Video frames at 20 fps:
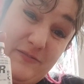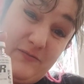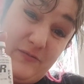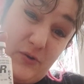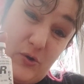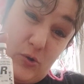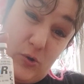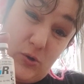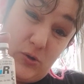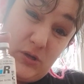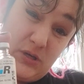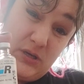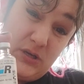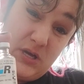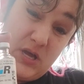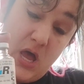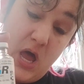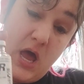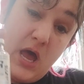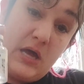full,
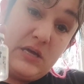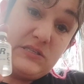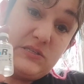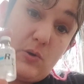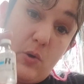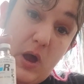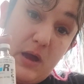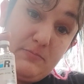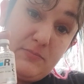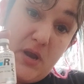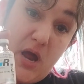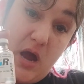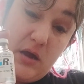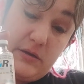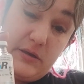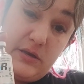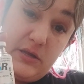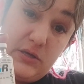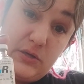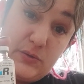so I'm not
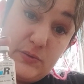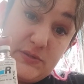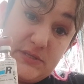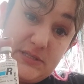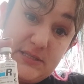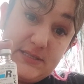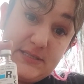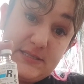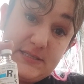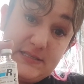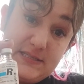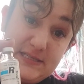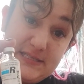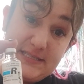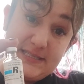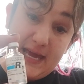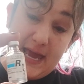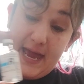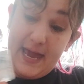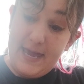going to use this
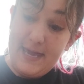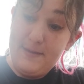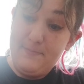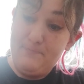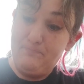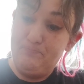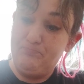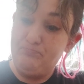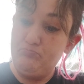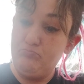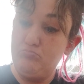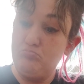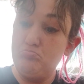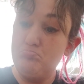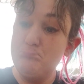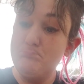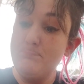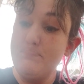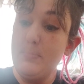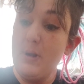today.
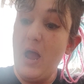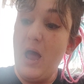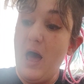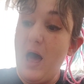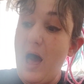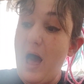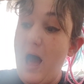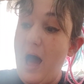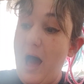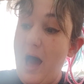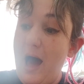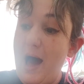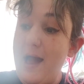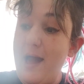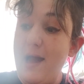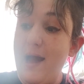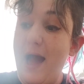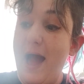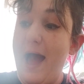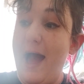I
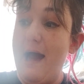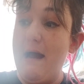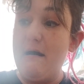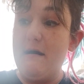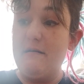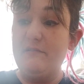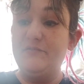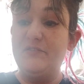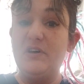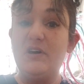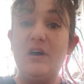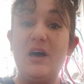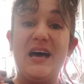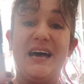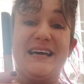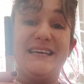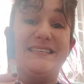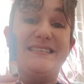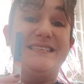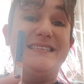have
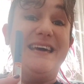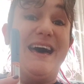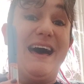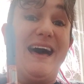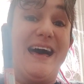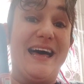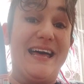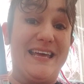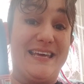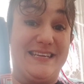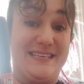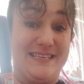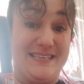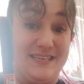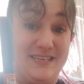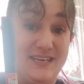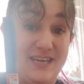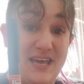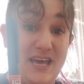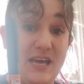a
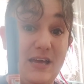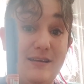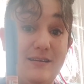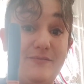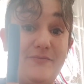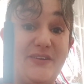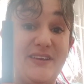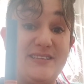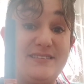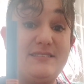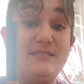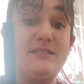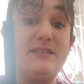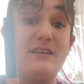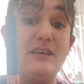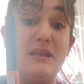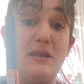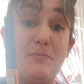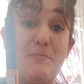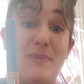ton of
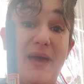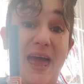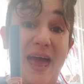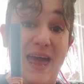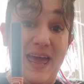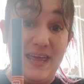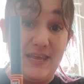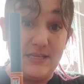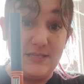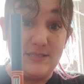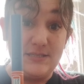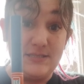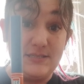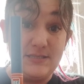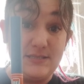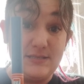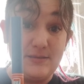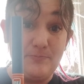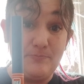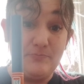insulin
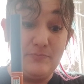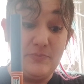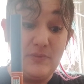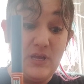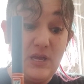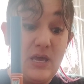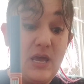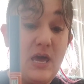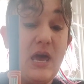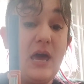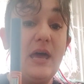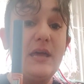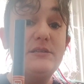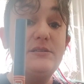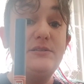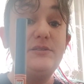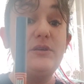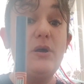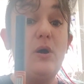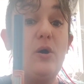pens.
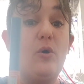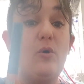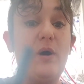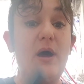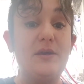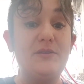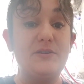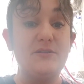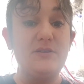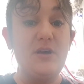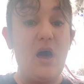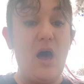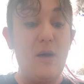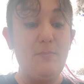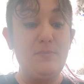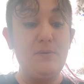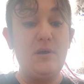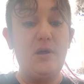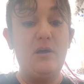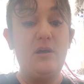And so at the
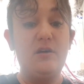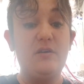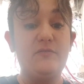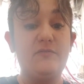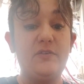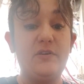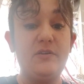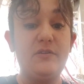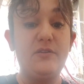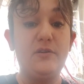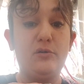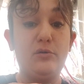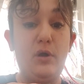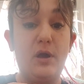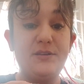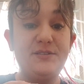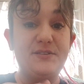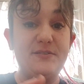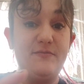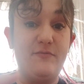top of the
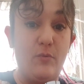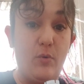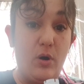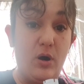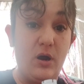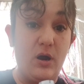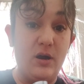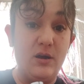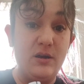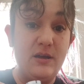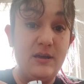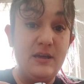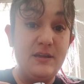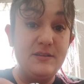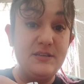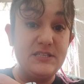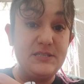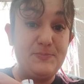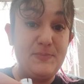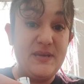reservoir,
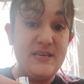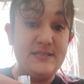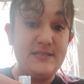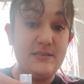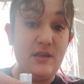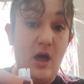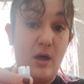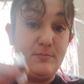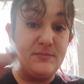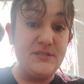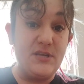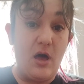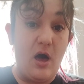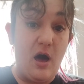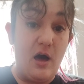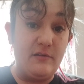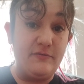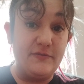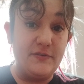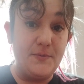this piece comes
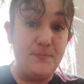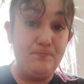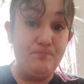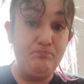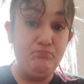off,